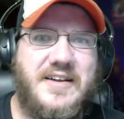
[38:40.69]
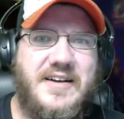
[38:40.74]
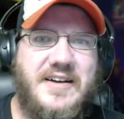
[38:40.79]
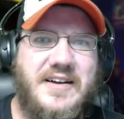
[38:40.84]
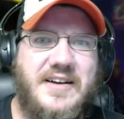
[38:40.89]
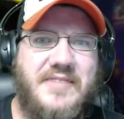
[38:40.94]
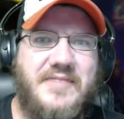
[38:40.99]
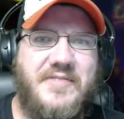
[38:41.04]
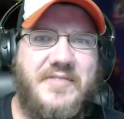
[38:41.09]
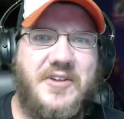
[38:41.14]

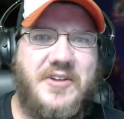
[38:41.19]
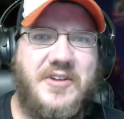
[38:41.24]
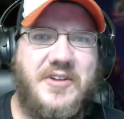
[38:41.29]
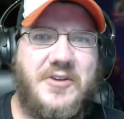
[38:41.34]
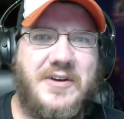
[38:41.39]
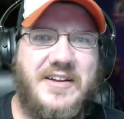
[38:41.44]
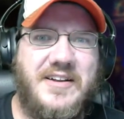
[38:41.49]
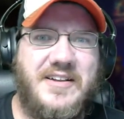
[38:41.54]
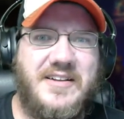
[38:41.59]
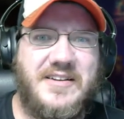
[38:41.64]
I have
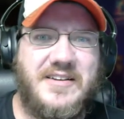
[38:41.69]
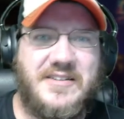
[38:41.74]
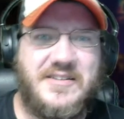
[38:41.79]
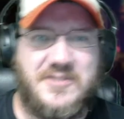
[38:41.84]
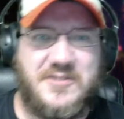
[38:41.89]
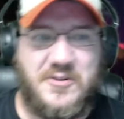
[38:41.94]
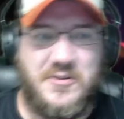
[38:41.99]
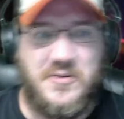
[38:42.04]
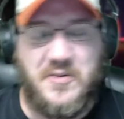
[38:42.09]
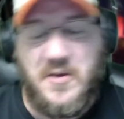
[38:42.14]
no idea.
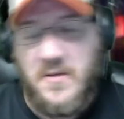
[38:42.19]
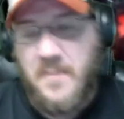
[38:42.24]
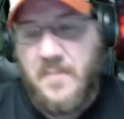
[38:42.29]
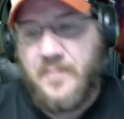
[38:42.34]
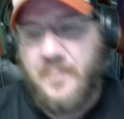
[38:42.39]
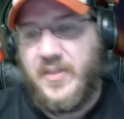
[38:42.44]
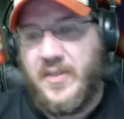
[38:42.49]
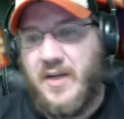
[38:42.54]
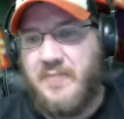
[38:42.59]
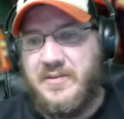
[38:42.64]
So,
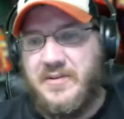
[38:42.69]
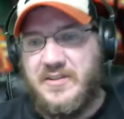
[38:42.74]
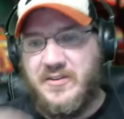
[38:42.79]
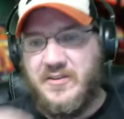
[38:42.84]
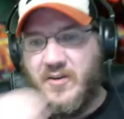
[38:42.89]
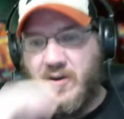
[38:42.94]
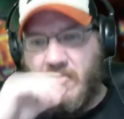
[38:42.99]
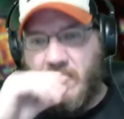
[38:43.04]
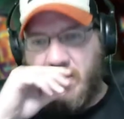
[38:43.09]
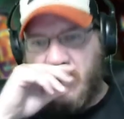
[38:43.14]
I mean,
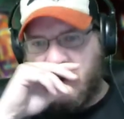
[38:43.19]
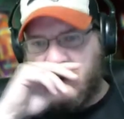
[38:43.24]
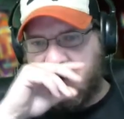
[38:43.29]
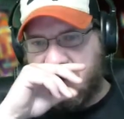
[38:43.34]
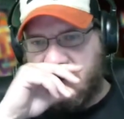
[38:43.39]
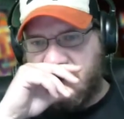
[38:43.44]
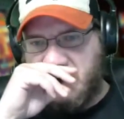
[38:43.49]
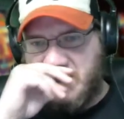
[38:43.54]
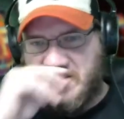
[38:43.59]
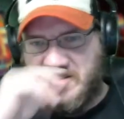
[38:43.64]
there are
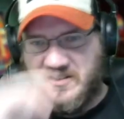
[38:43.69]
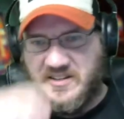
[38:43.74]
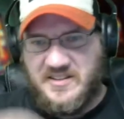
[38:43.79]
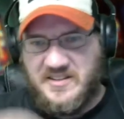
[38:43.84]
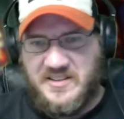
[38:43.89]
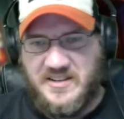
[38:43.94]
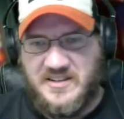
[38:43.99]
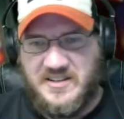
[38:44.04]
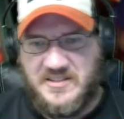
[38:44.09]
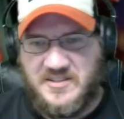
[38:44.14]
opportunities like
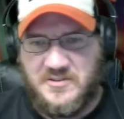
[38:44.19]
that.